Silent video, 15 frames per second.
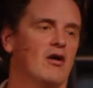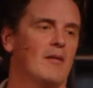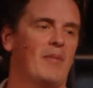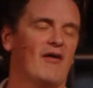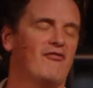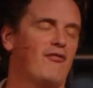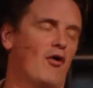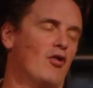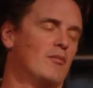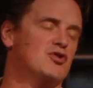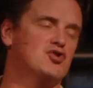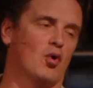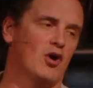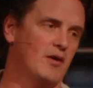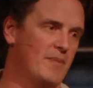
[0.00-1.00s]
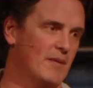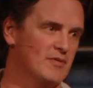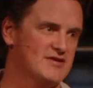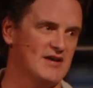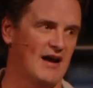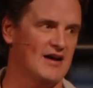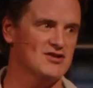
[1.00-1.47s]
And by far the majority of people
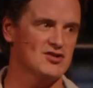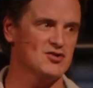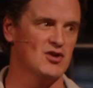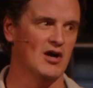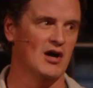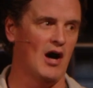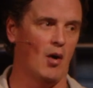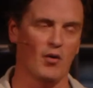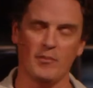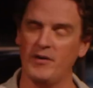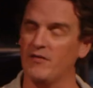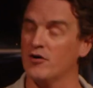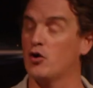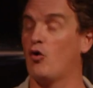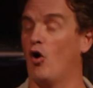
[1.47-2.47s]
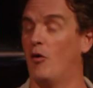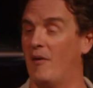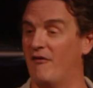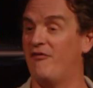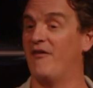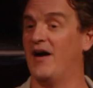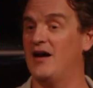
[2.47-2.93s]
said, I want to be able to grow in
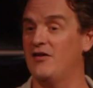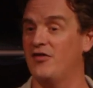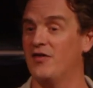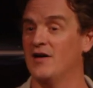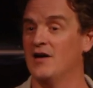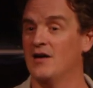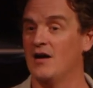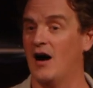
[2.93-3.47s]
my faith.